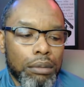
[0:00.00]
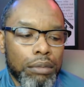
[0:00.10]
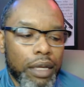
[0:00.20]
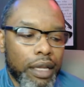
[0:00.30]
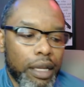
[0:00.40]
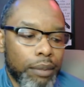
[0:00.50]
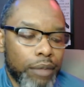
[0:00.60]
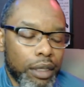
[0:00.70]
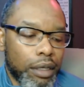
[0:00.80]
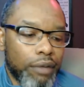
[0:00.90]
I can't even
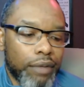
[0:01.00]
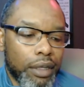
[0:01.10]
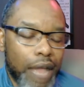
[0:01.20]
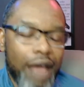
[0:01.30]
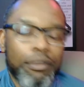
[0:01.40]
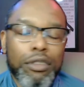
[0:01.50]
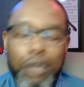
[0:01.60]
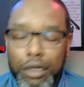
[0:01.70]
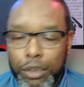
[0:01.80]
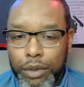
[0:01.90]
think of it. An
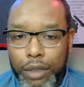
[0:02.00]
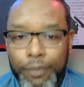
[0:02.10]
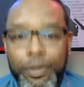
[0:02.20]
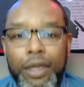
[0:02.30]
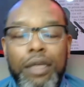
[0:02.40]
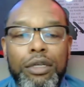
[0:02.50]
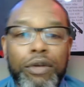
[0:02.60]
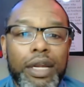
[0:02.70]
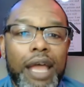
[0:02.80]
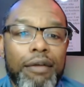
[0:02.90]
avatar. There we go.
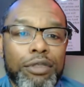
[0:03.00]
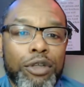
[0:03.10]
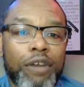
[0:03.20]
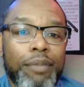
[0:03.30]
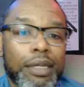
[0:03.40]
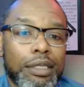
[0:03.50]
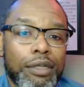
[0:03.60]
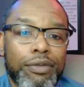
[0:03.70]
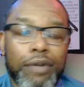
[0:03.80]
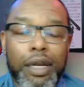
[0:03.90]
Create an avatar of
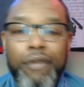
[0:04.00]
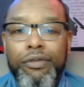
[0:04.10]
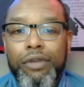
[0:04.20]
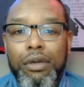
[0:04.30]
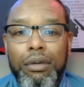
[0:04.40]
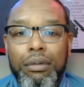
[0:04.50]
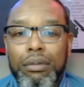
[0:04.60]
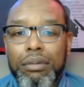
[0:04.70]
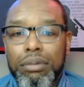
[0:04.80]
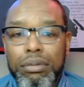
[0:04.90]
myself, right? So
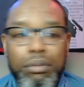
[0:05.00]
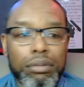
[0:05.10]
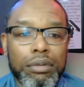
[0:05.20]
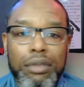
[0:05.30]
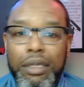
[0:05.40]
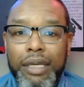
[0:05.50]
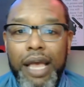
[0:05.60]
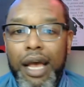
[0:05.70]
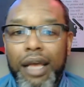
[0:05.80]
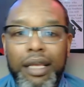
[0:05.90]

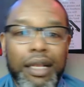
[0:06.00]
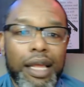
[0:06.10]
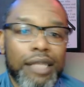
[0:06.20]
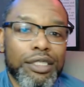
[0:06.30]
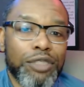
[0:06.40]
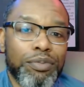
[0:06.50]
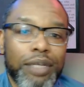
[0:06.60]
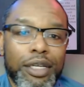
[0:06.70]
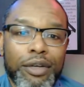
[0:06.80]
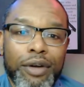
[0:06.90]
guy, glasses,
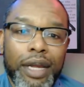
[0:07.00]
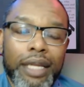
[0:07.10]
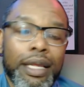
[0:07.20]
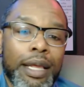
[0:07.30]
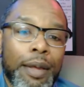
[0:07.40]
beard, right?